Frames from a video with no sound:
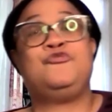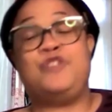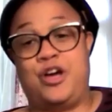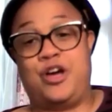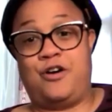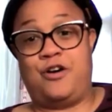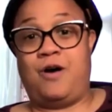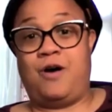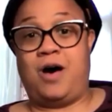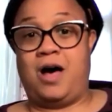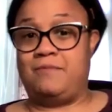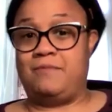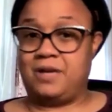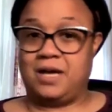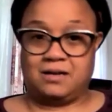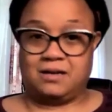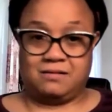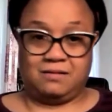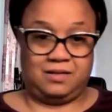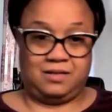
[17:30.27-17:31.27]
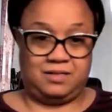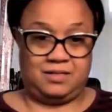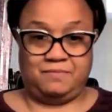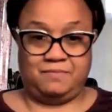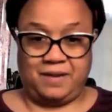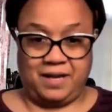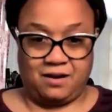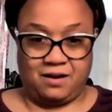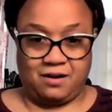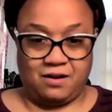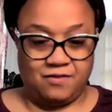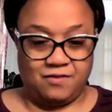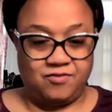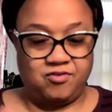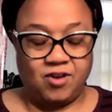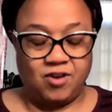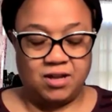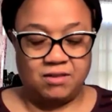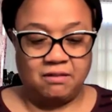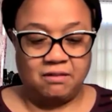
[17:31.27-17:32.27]
no, I'm not going to make her
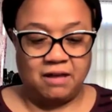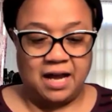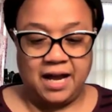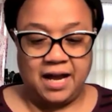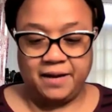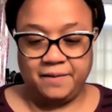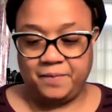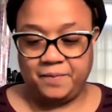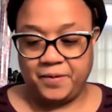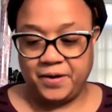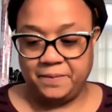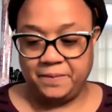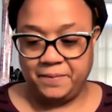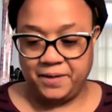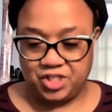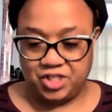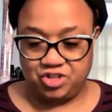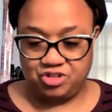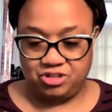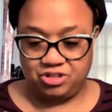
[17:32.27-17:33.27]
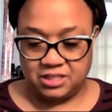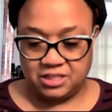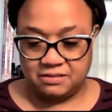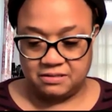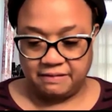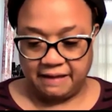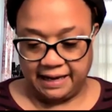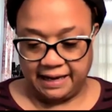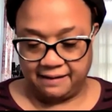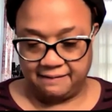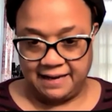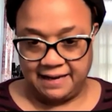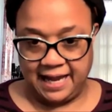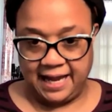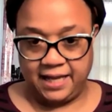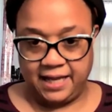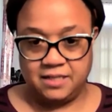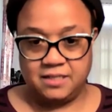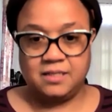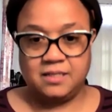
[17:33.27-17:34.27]
frontline, pretty much just like
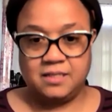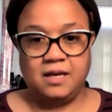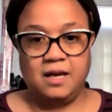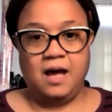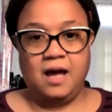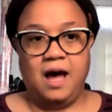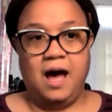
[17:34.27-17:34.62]
Nate.